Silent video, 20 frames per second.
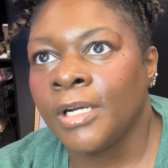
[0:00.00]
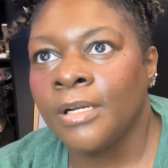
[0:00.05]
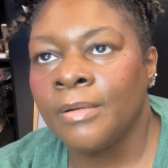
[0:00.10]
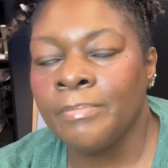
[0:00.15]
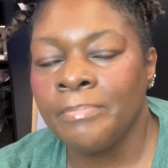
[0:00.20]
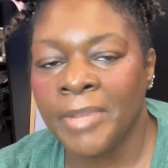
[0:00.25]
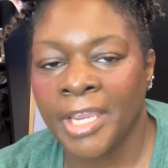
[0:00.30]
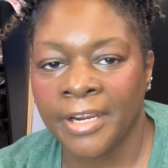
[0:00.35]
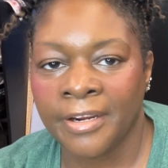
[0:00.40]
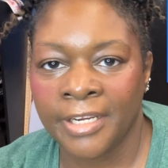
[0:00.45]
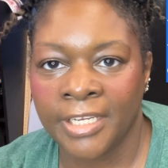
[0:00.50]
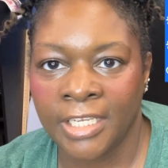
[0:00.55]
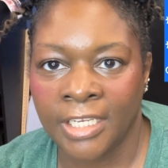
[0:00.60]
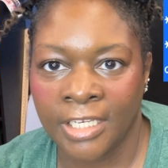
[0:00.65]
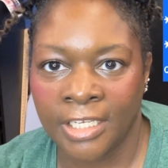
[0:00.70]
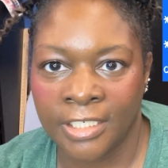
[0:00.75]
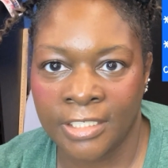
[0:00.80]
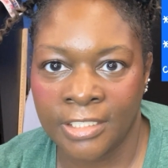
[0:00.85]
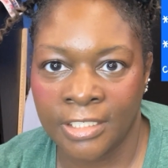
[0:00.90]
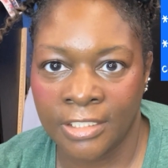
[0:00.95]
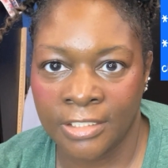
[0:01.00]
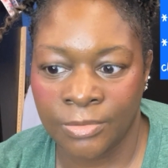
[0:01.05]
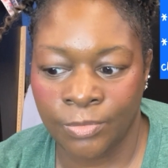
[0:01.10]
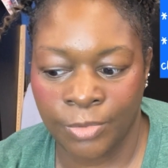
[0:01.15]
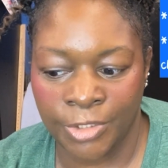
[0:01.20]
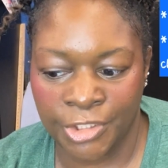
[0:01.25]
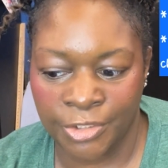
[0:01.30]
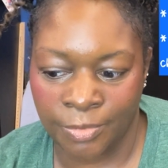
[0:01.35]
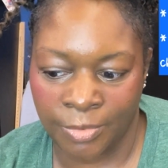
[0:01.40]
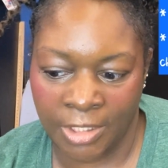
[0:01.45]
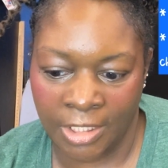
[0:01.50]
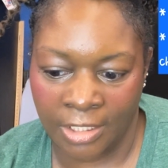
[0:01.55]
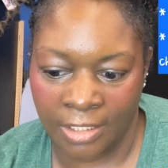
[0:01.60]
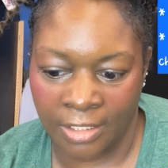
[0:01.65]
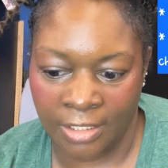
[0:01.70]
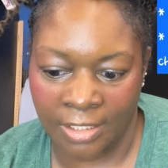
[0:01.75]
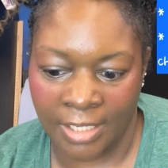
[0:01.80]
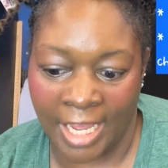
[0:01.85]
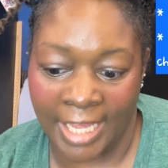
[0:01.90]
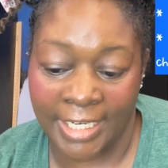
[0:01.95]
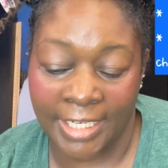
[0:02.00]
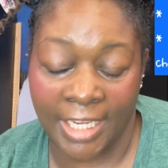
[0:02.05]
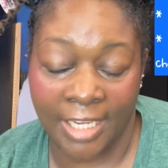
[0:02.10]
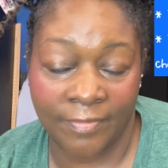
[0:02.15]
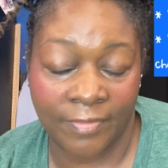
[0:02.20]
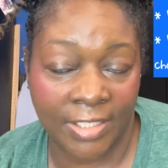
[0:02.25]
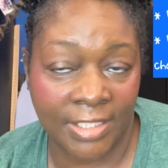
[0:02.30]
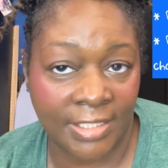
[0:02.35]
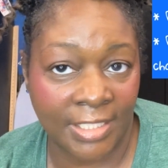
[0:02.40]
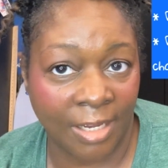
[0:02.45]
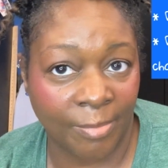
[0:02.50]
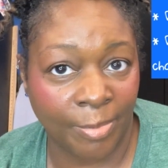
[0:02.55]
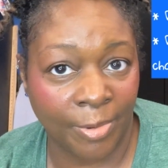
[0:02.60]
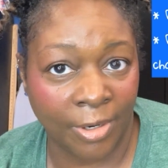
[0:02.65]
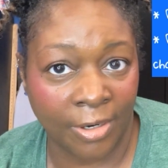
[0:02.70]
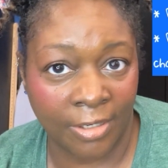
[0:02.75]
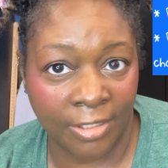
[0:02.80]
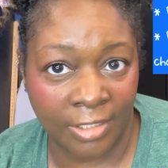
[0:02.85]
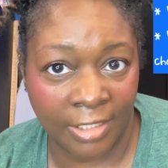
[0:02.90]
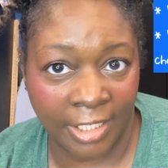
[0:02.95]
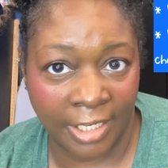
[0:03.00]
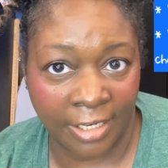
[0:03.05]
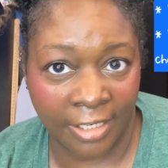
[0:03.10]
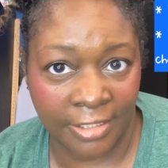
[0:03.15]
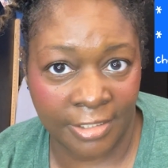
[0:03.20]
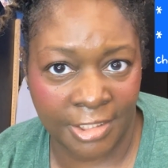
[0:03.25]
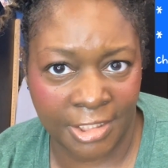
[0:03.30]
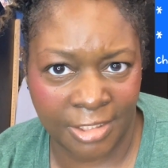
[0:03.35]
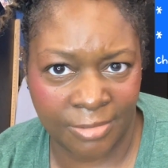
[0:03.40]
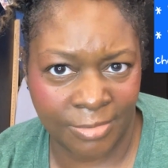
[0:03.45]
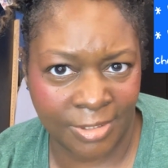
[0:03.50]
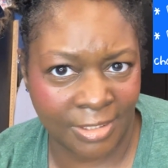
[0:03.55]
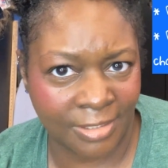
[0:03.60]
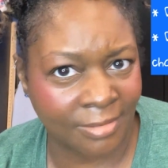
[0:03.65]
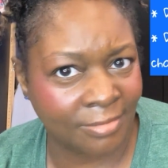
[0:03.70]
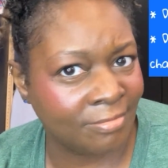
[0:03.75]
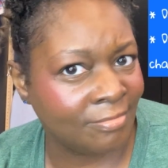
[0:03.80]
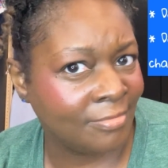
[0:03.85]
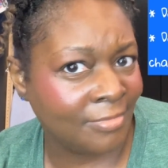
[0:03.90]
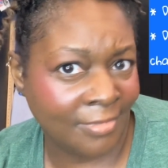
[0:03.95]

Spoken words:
Marion, which we kind of gave an example earlier, she was